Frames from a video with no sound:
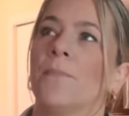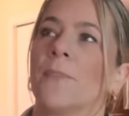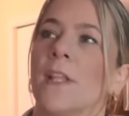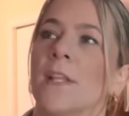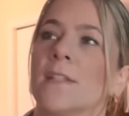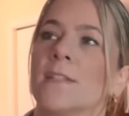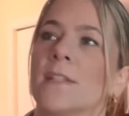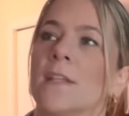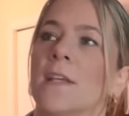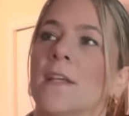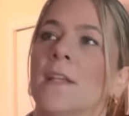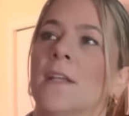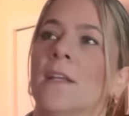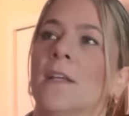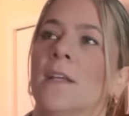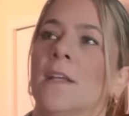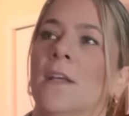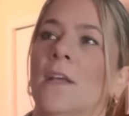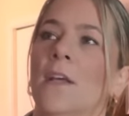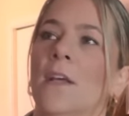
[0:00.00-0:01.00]
I said,
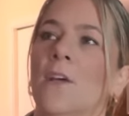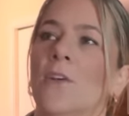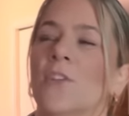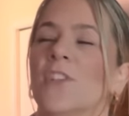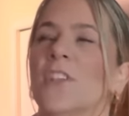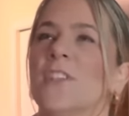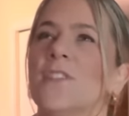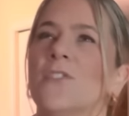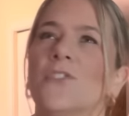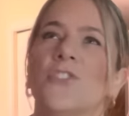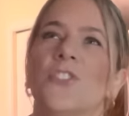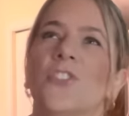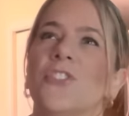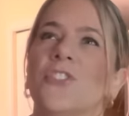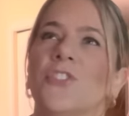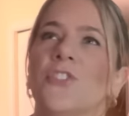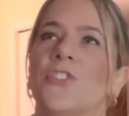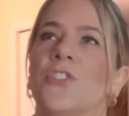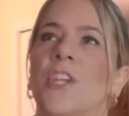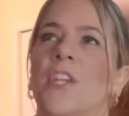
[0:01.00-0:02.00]
this is
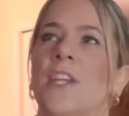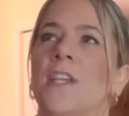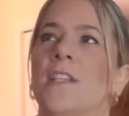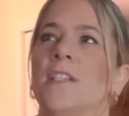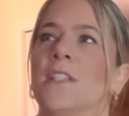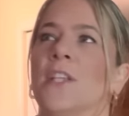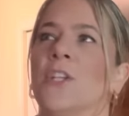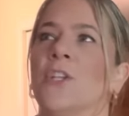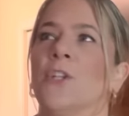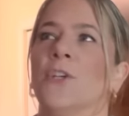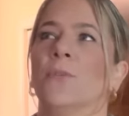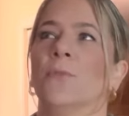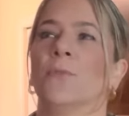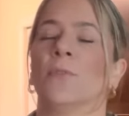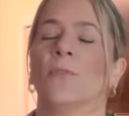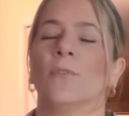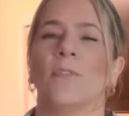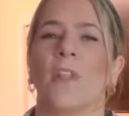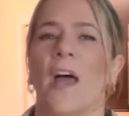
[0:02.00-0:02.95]
just cheese and noodle.